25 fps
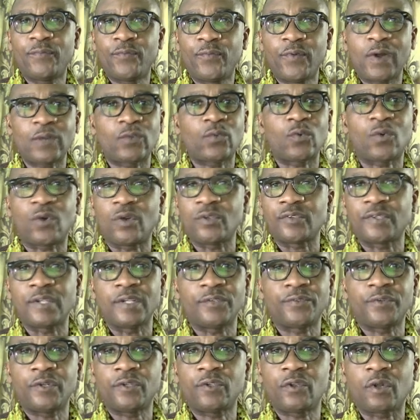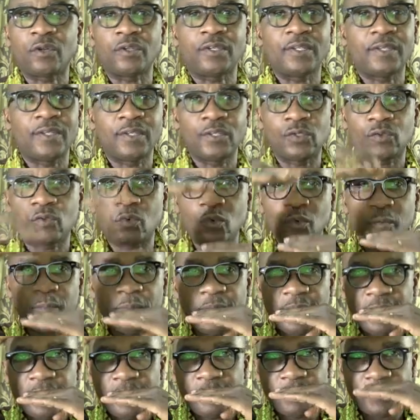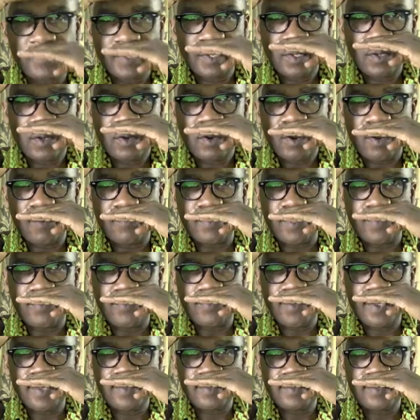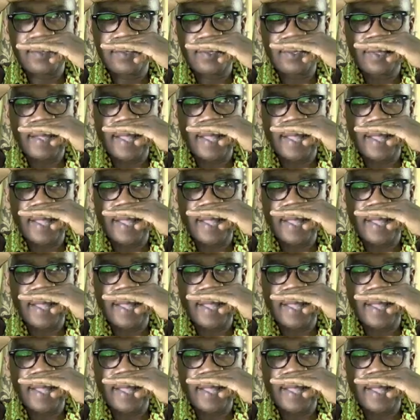viewer to concentrate on, it could be of the face,